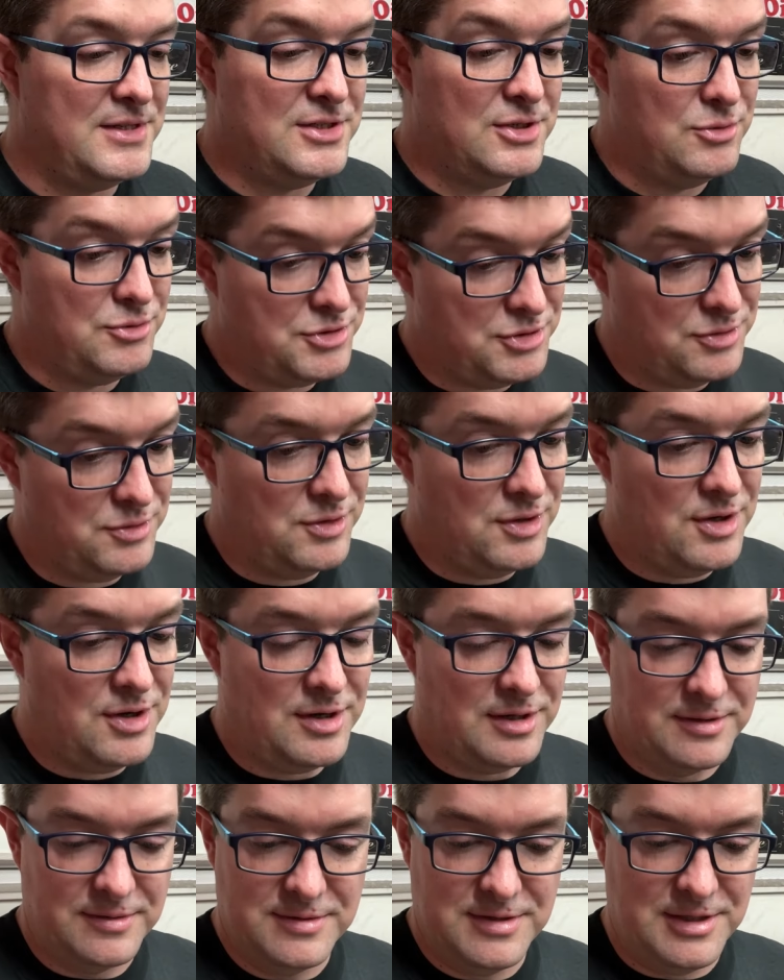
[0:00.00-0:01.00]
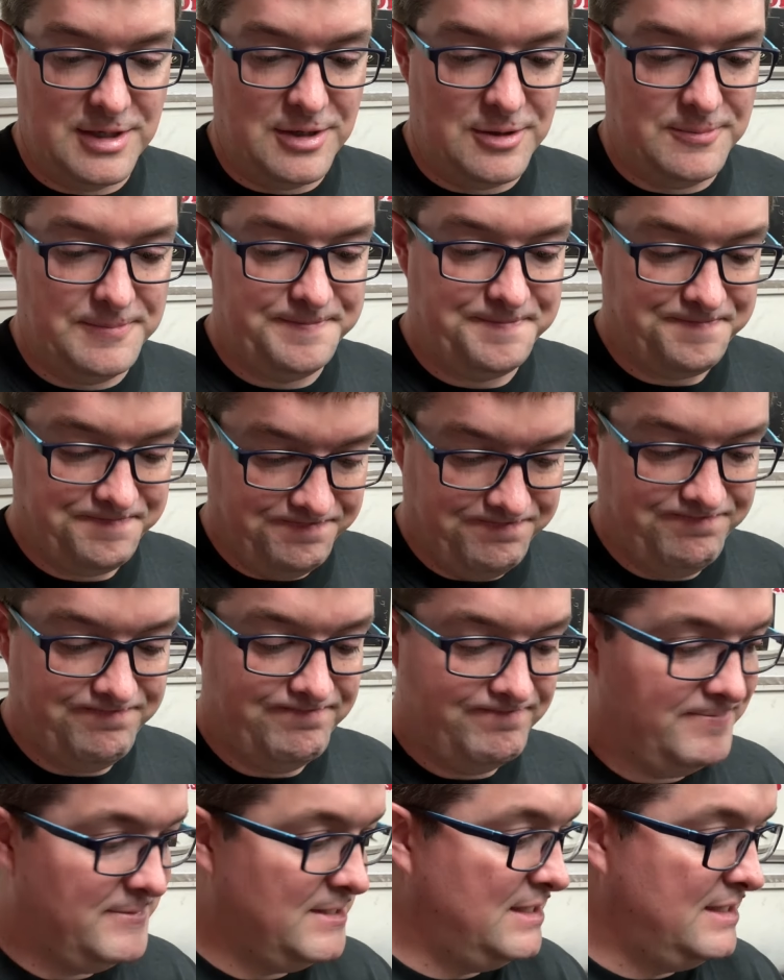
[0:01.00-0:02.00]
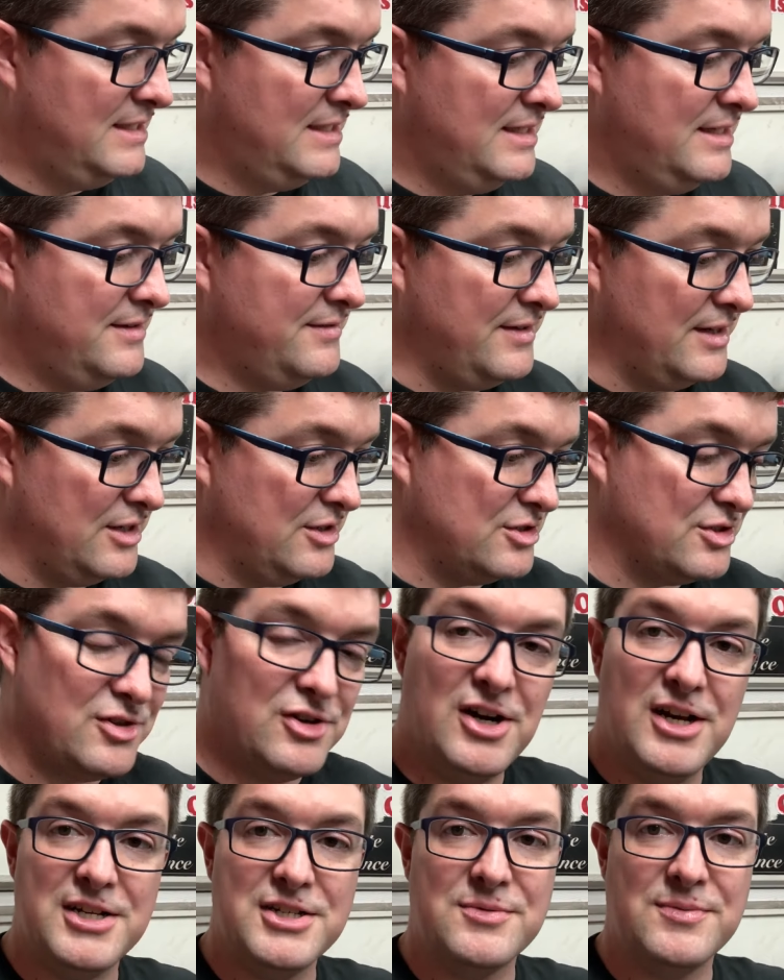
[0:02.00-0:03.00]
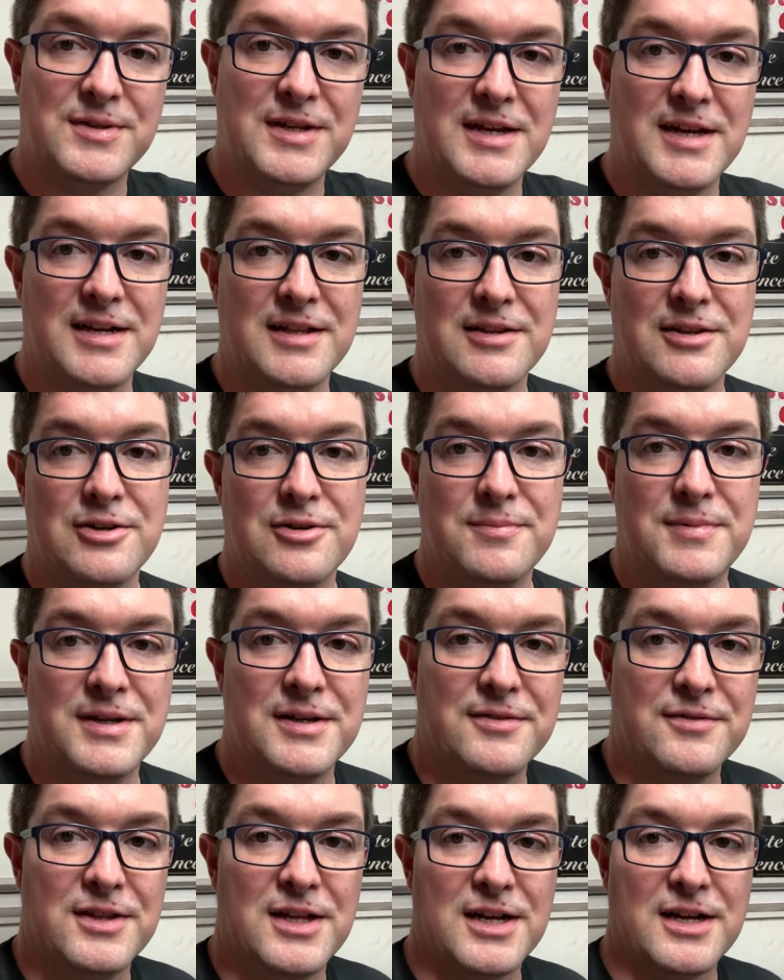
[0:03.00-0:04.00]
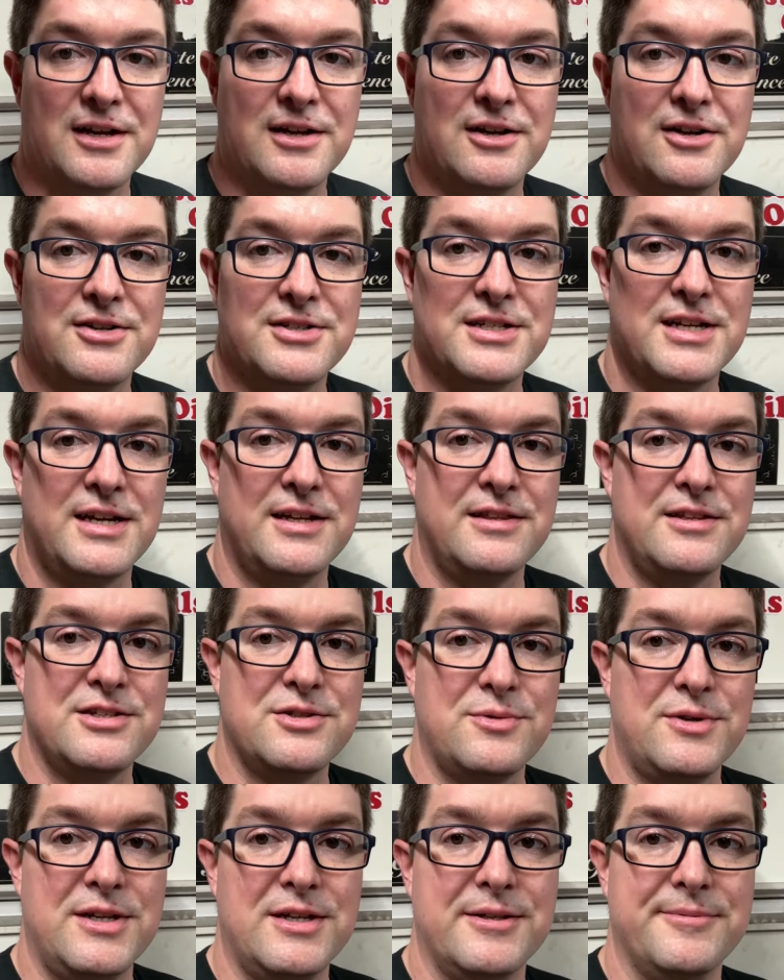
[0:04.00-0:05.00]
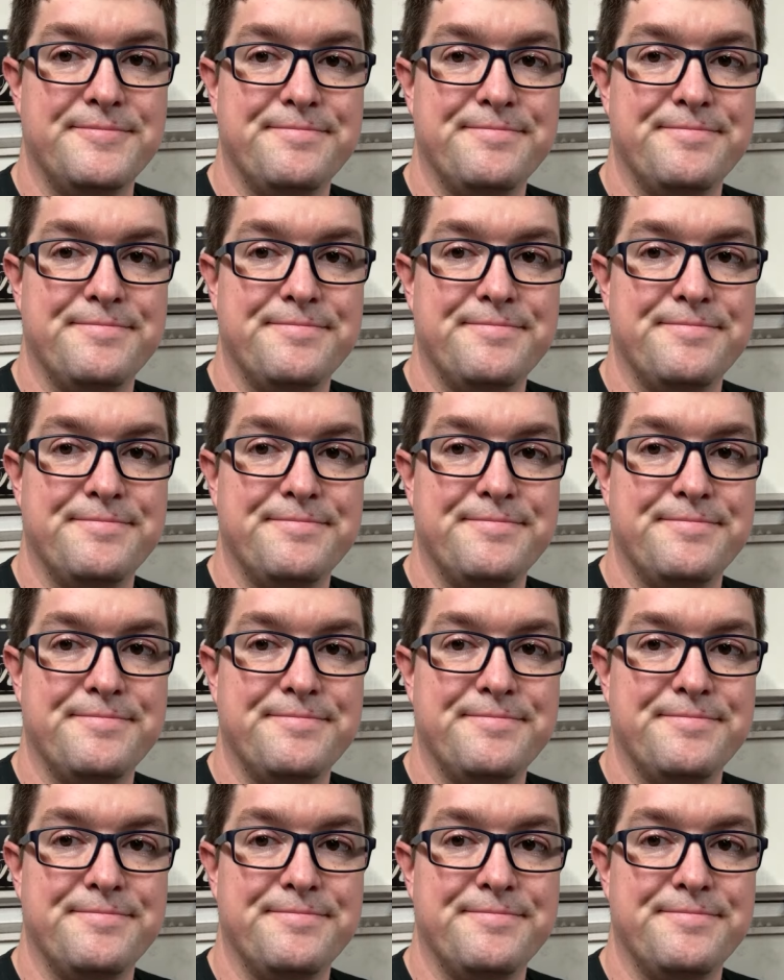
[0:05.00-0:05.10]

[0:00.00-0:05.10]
too long. So, fingers crossed we got a little bit of luck on our side this week.